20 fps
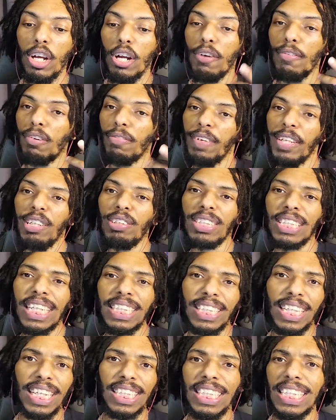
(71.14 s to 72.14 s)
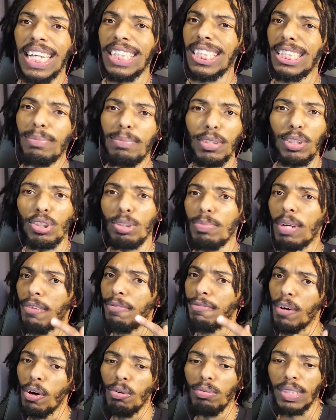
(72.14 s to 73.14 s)
For videos like this, I simply use my
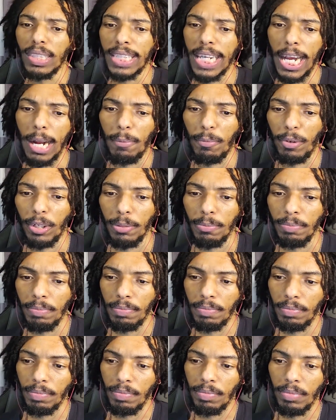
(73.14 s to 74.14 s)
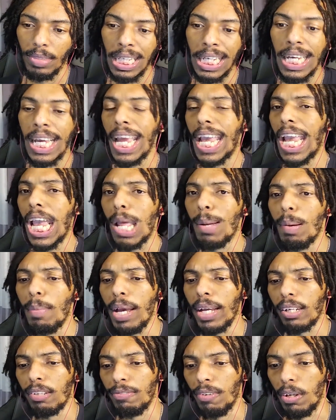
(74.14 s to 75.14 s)
phone's camera and my
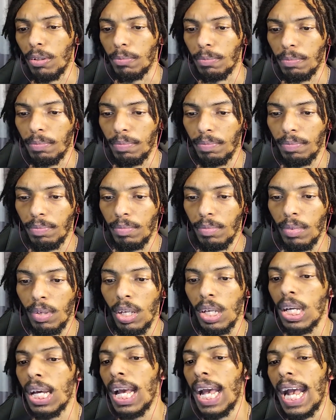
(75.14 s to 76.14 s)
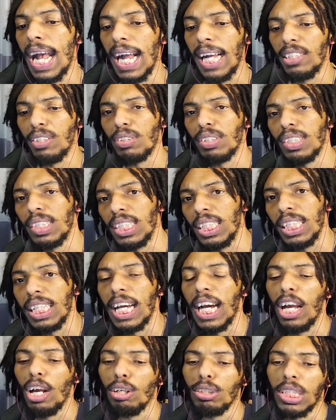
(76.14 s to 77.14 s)
microphone. As you can see,
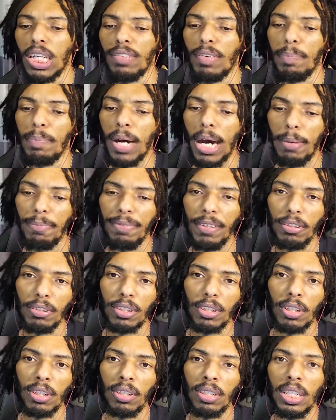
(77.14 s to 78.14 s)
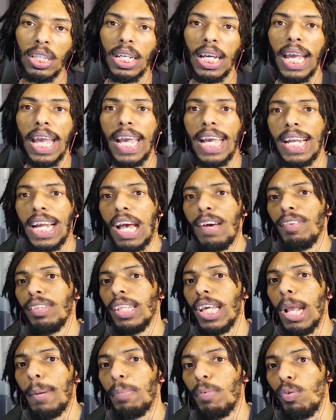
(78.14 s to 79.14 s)
I also have a pop filter, and I have a
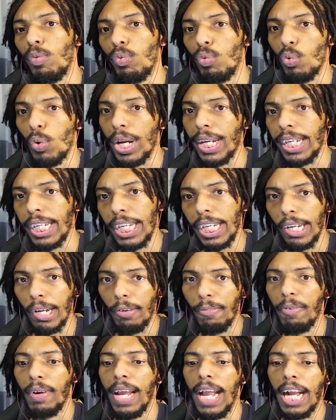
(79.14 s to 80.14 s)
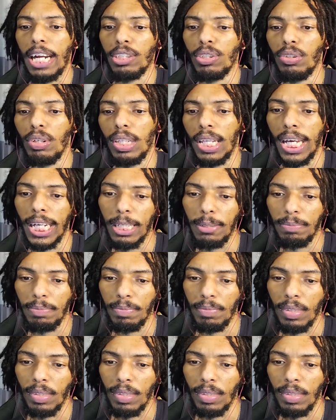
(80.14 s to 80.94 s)
lamp right here for extra light.